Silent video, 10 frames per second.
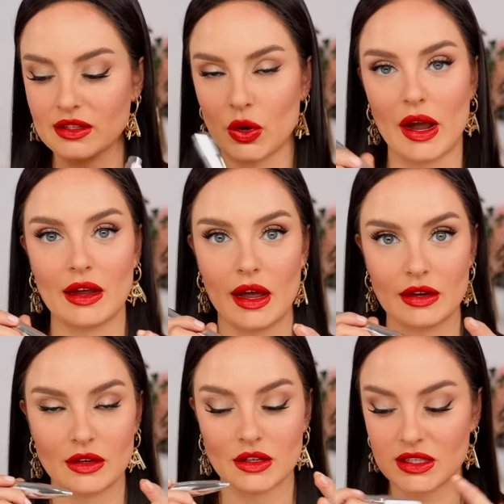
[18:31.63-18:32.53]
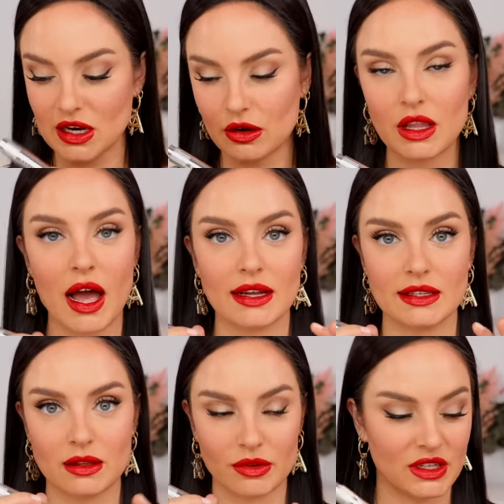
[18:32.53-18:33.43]
So I had
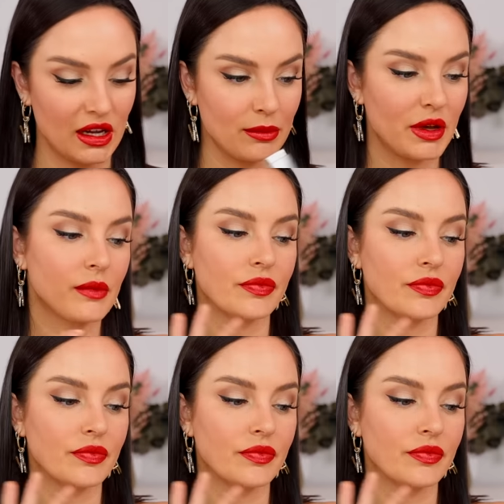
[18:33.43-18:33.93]
sterilized the tip.